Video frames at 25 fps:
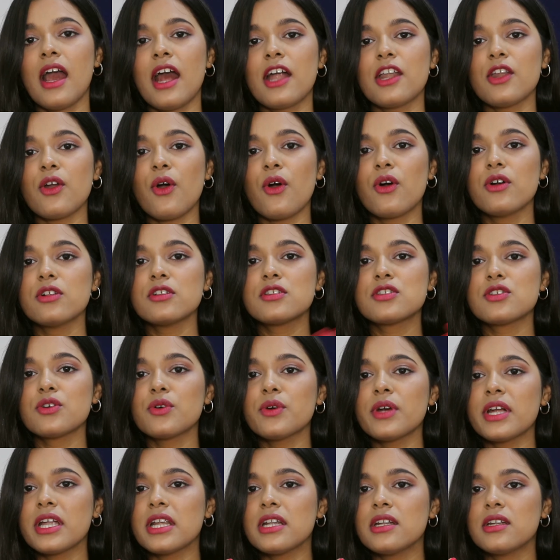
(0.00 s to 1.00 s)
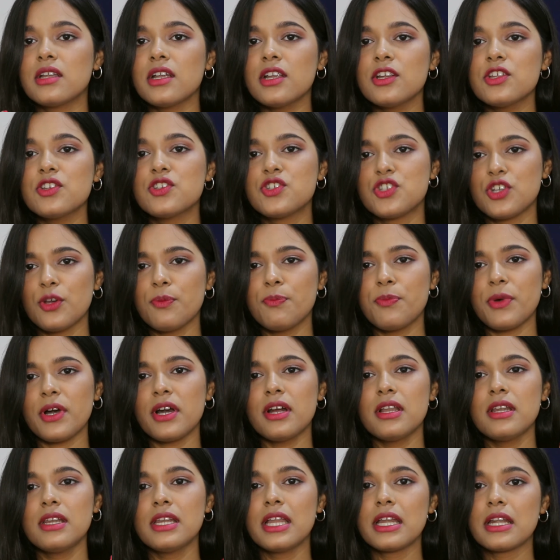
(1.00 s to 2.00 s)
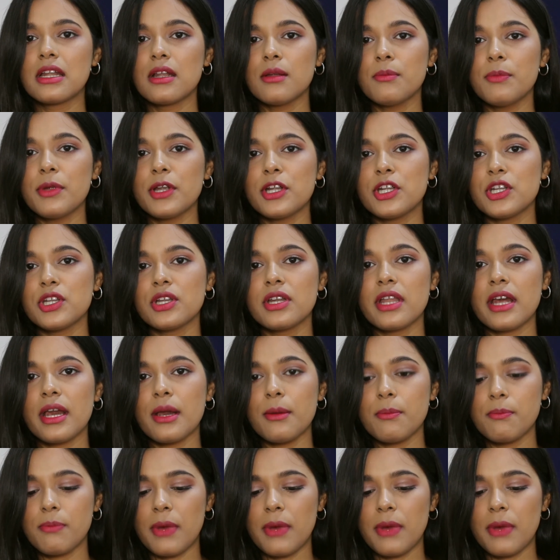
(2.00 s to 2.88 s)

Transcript: And also, it did chip a little bit today,